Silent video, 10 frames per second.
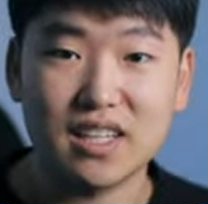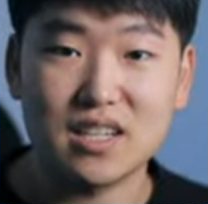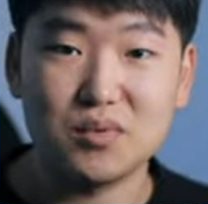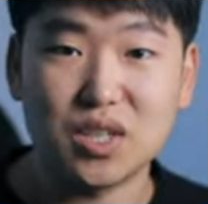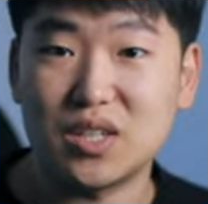
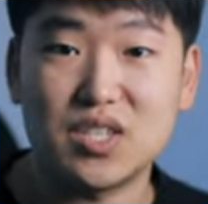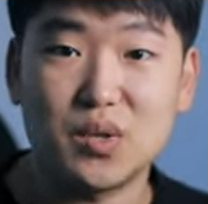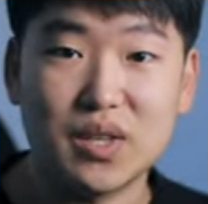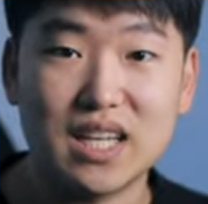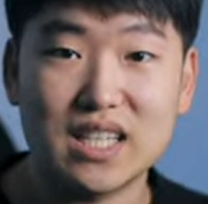kicked in when I was
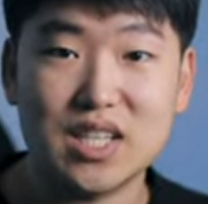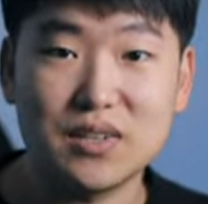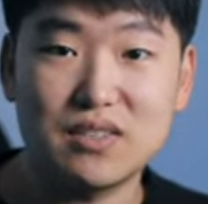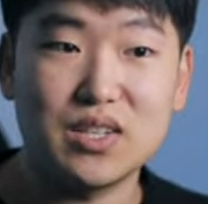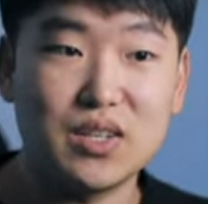doing that
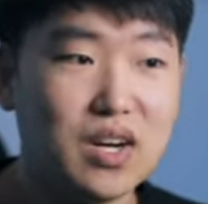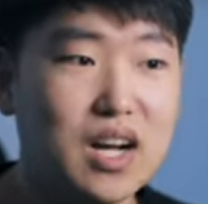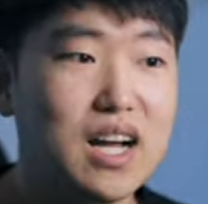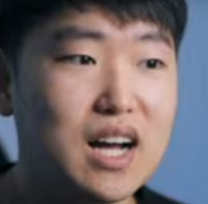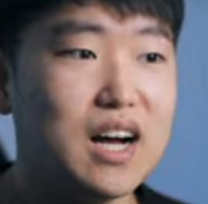stuff, so
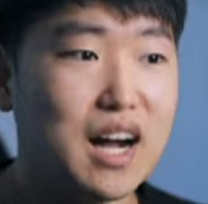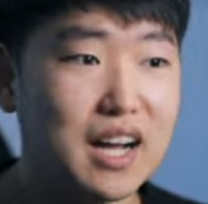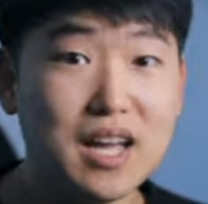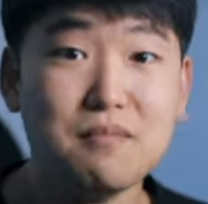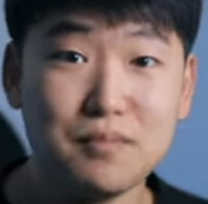
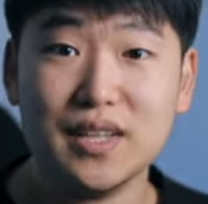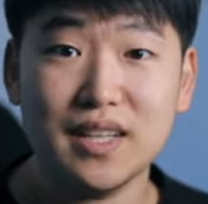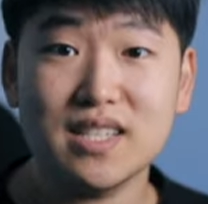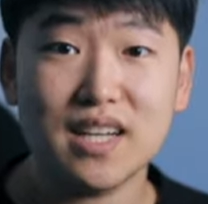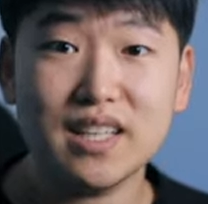I am
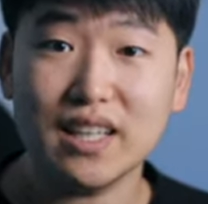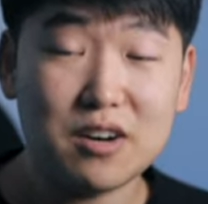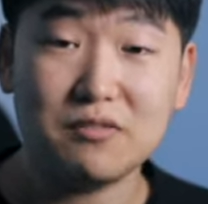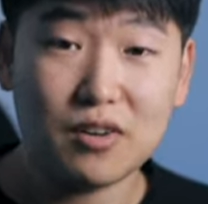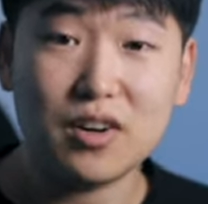pretty excited how